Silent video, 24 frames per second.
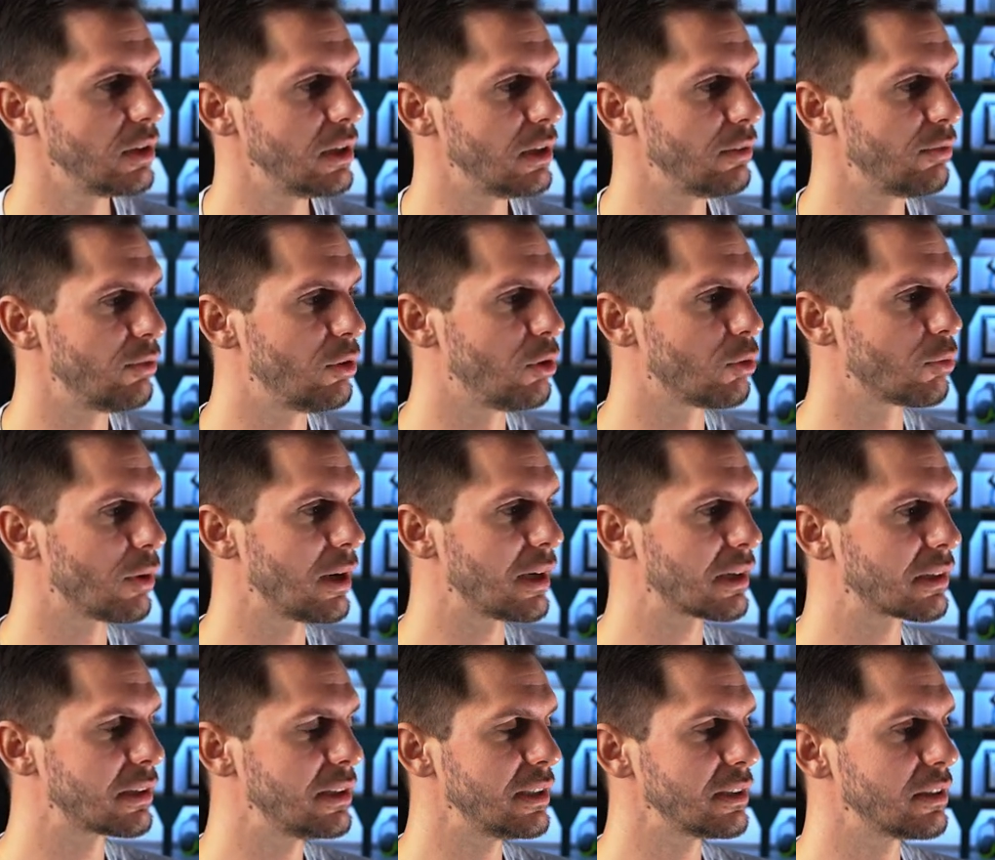if you
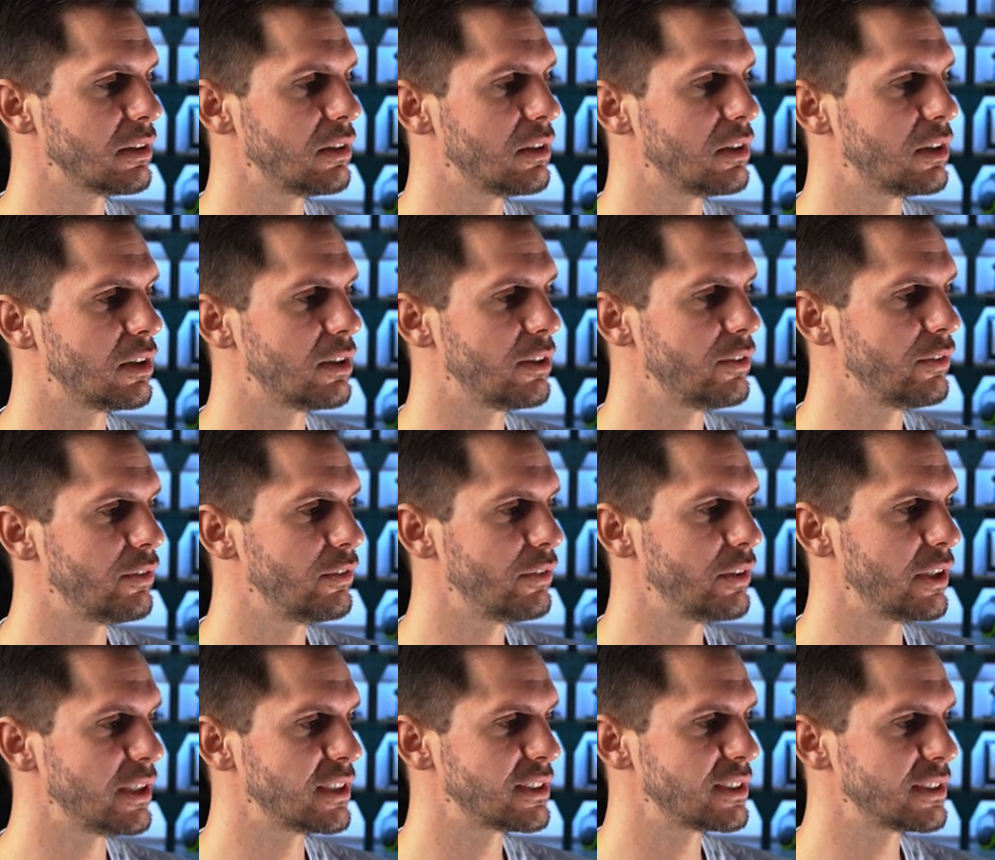right click on
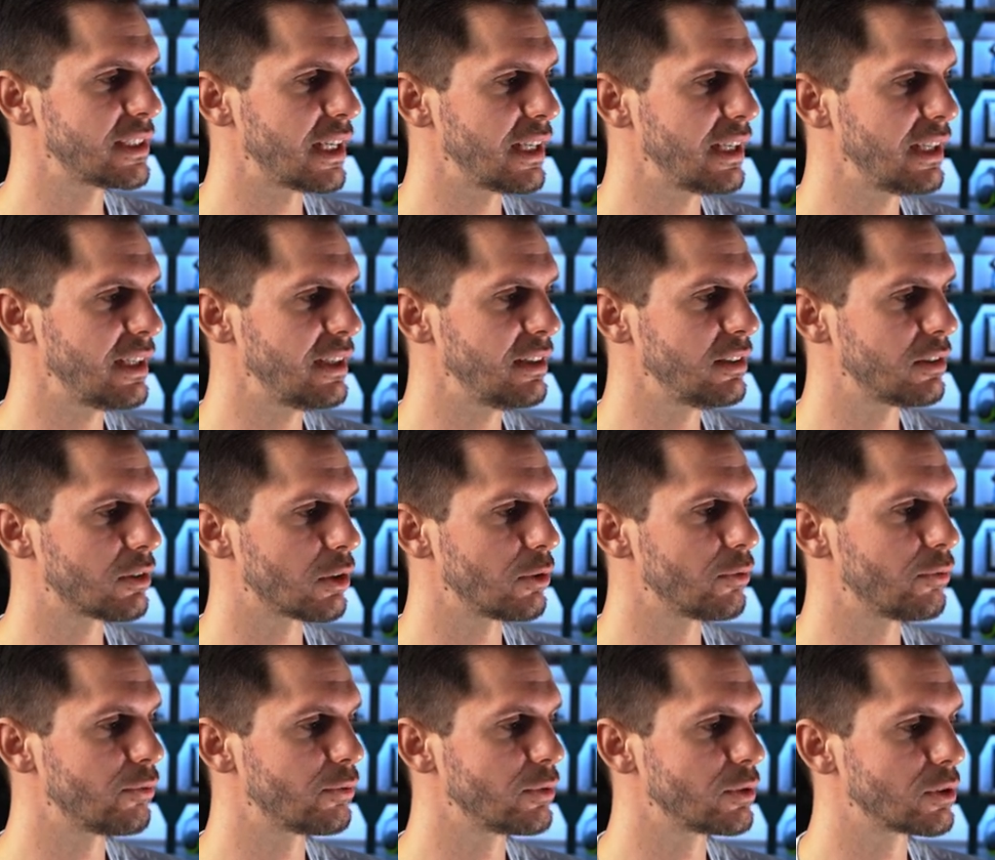the setting
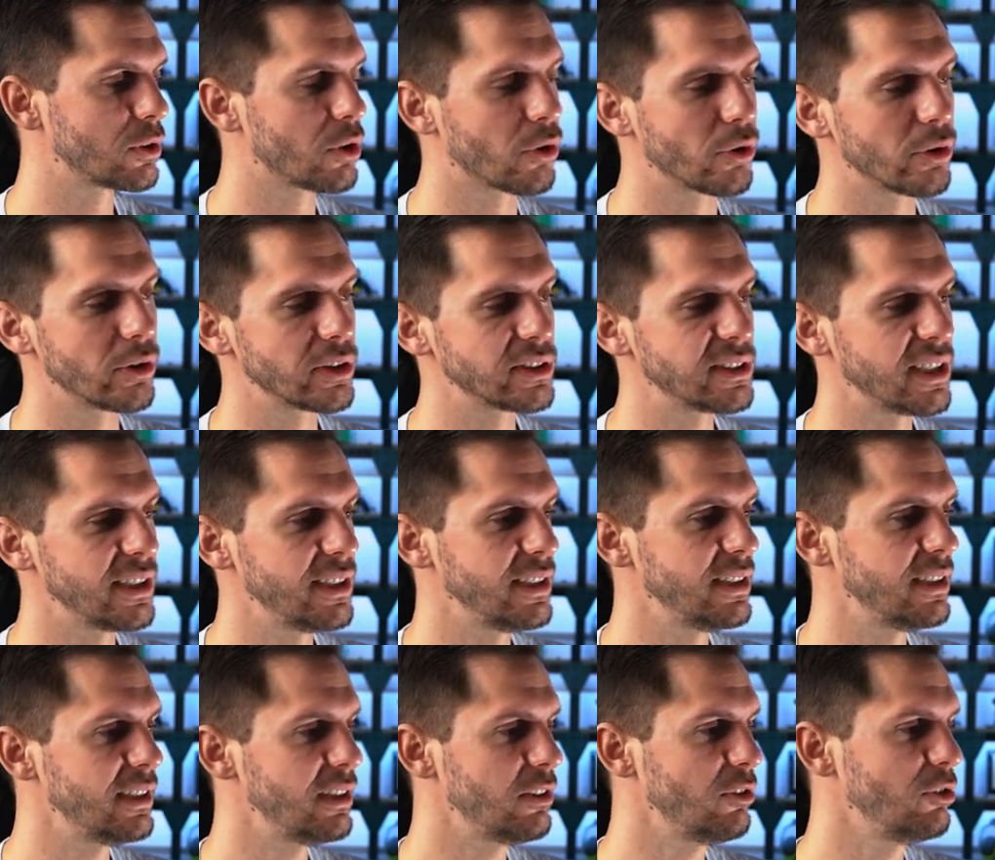curve corner setting
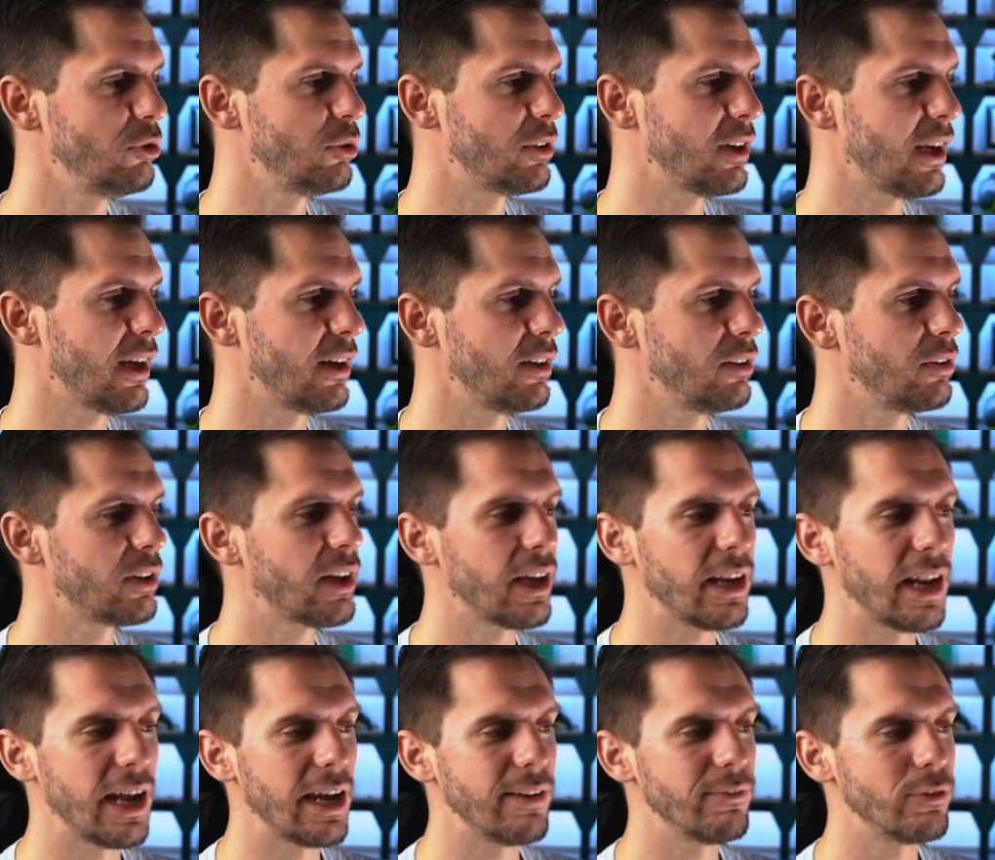here, you can you
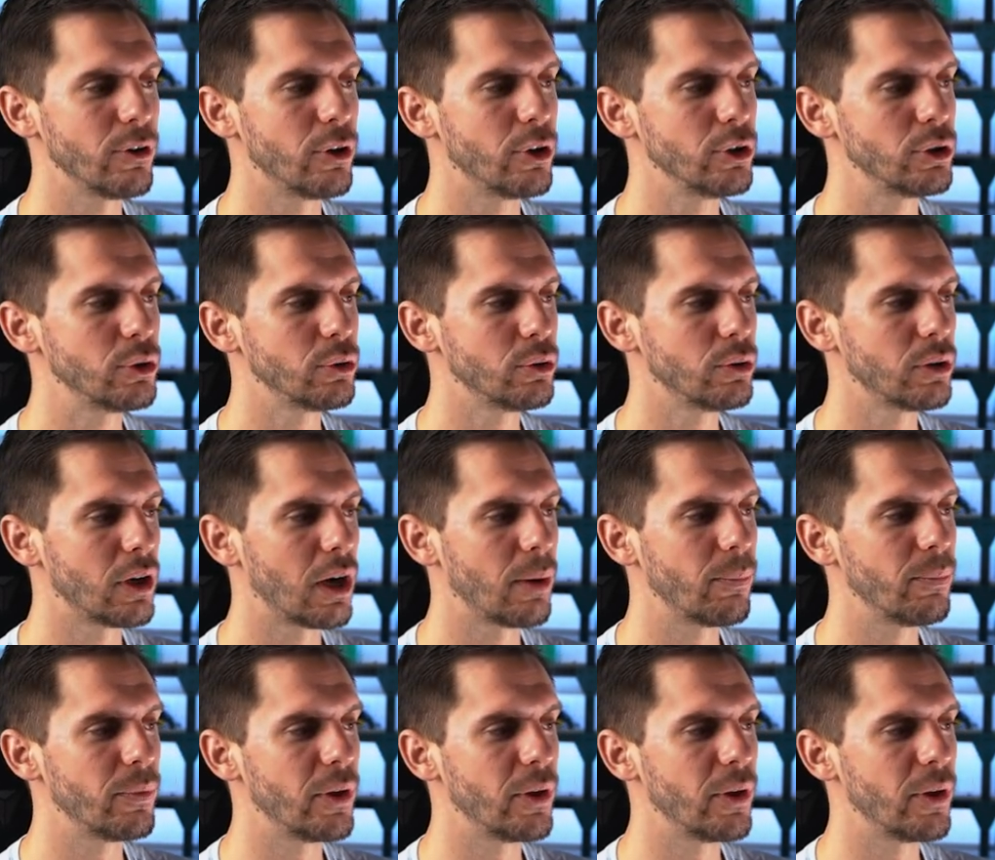can have auto up,